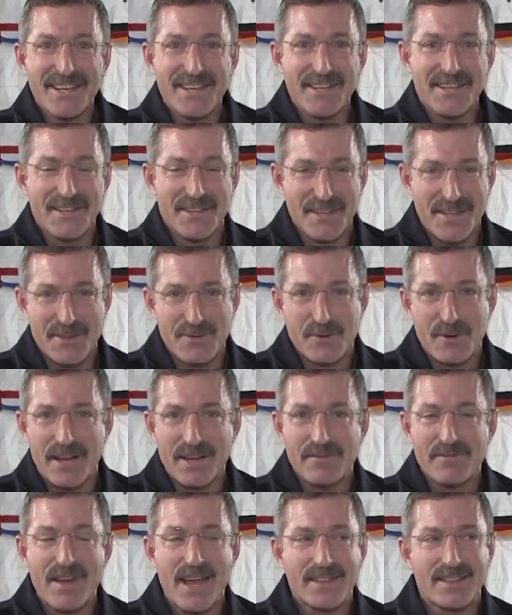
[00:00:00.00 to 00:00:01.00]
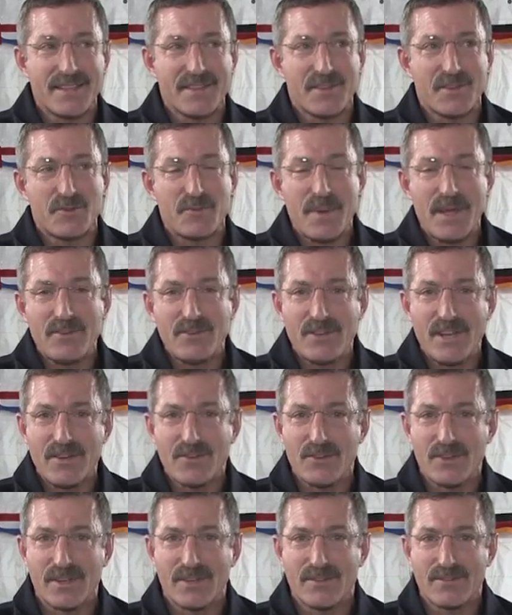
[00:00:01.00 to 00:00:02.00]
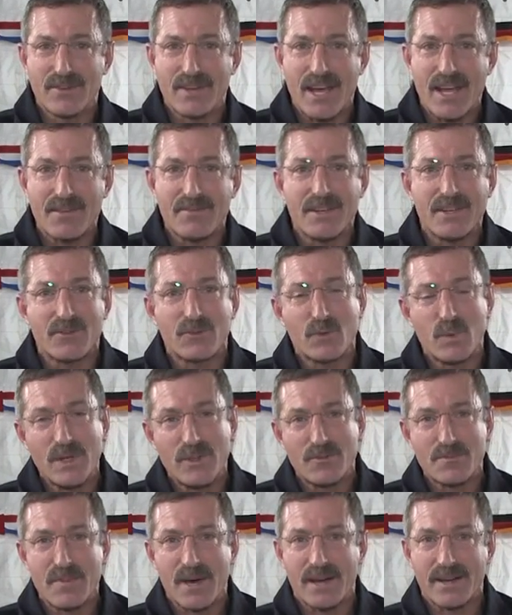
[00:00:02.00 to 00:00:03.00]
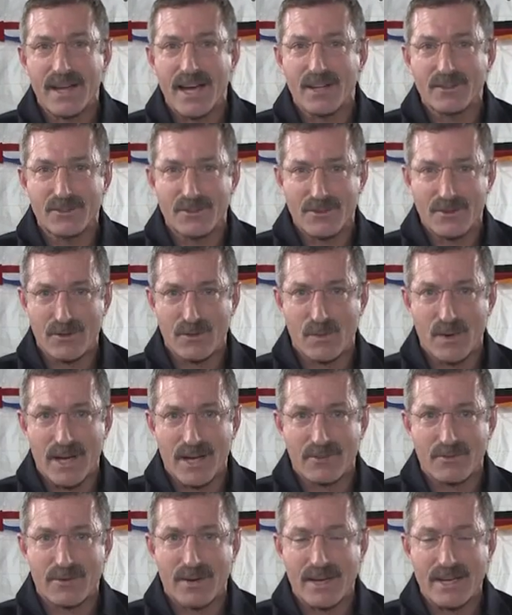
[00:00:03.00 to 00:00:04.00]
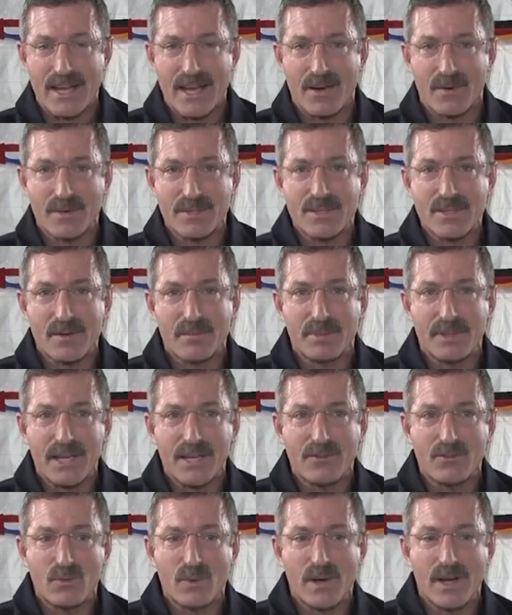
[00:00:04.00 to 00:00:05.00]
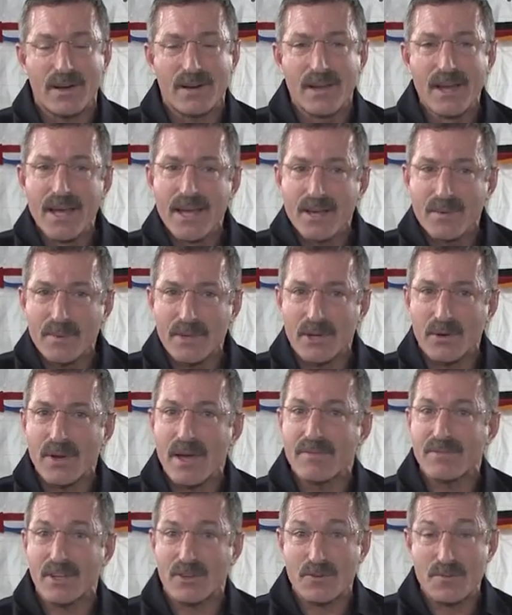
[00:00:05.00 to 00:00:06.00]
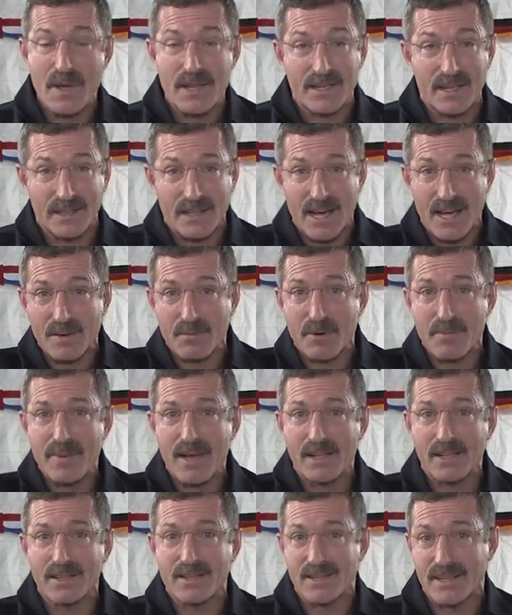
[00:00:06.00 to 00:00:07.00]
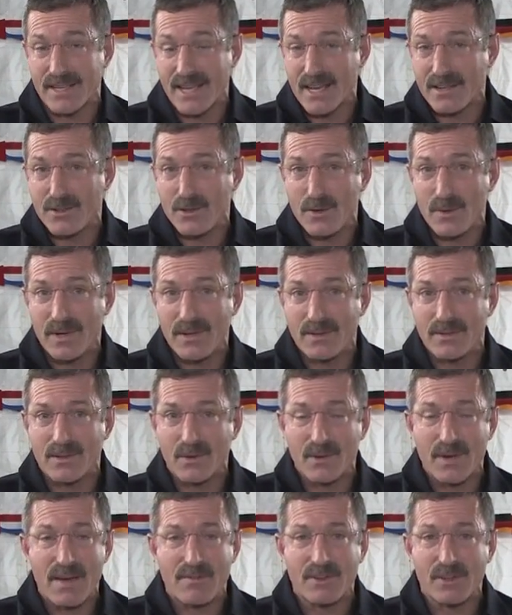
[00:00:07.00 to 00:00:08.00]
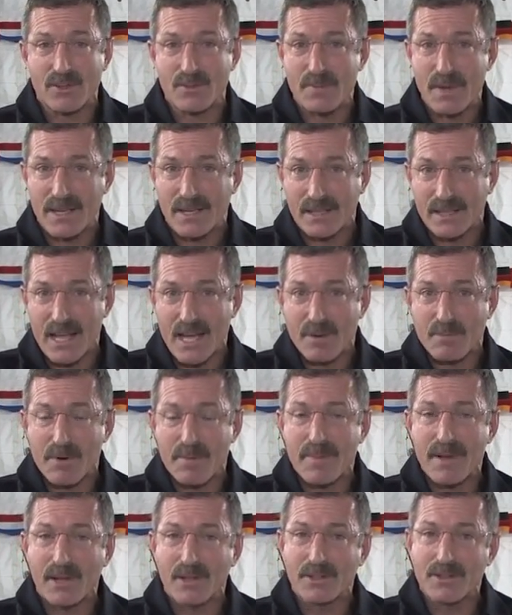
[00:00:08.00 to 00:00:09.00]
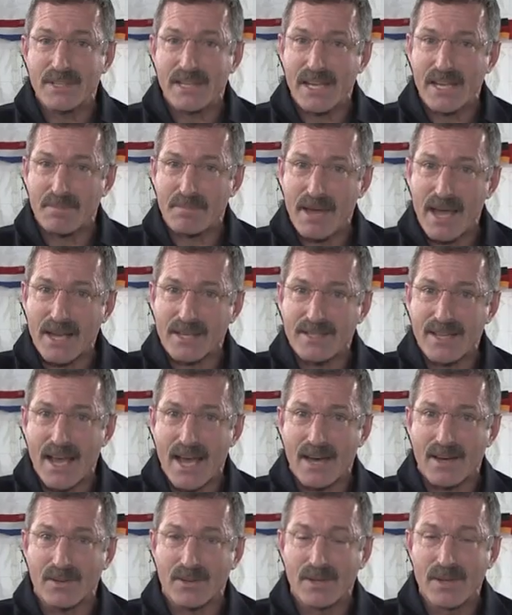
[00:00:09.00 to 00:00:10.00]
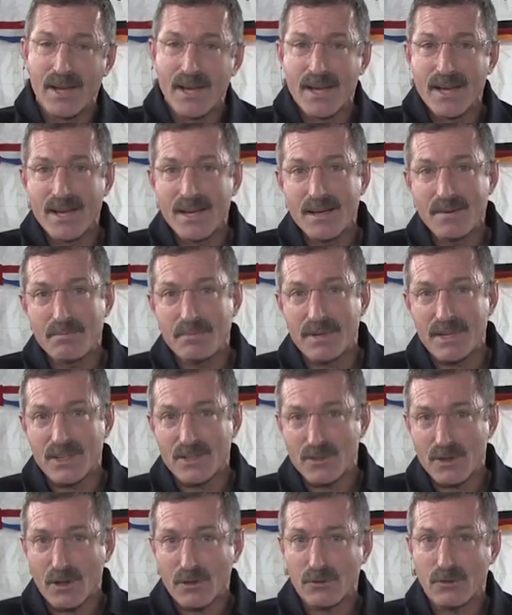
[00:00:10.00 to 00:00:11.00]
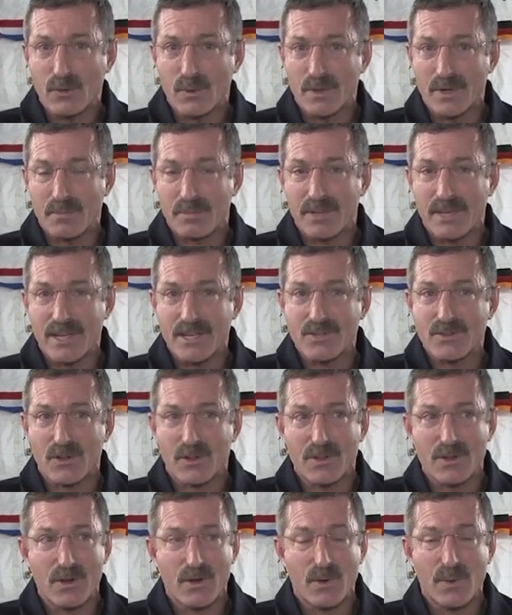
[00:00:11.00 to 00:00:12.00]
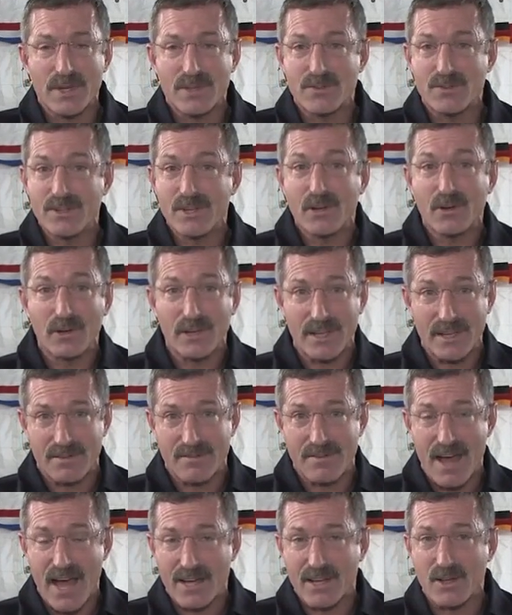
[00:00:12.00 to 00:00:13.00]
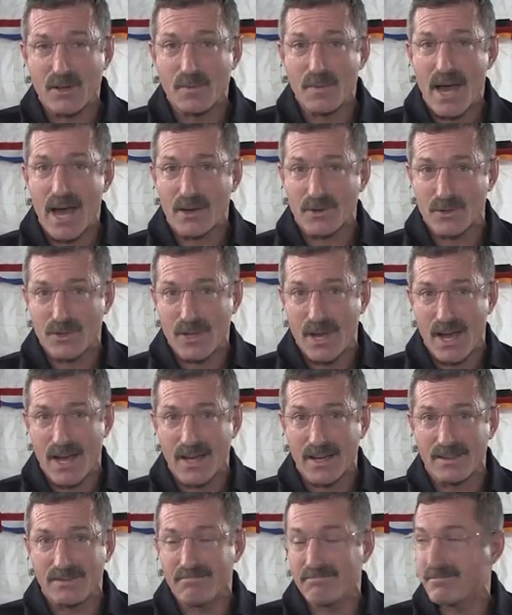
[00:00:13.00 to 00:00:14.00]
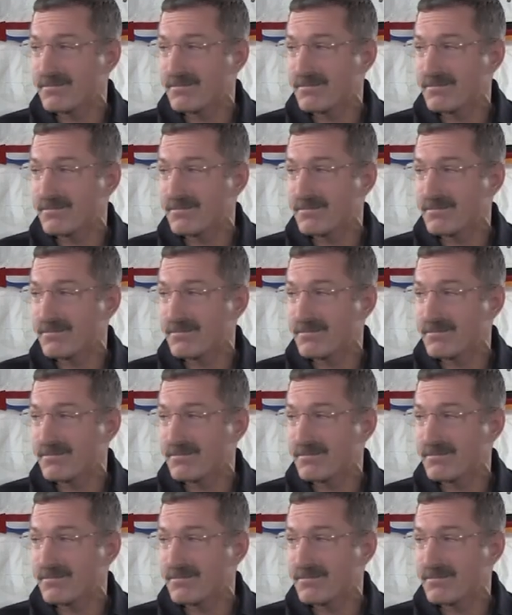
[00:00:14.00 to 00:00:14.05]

Yeah, that's right. In fact, the, the space station is kind of in a sweet spot altitude-wise right now. It's at a place where we don't have to expend a lot of propellant to get to it, don't have to expend a lot of propellant to get back down, but it's also in a place, although it's nearly a vacuum outside,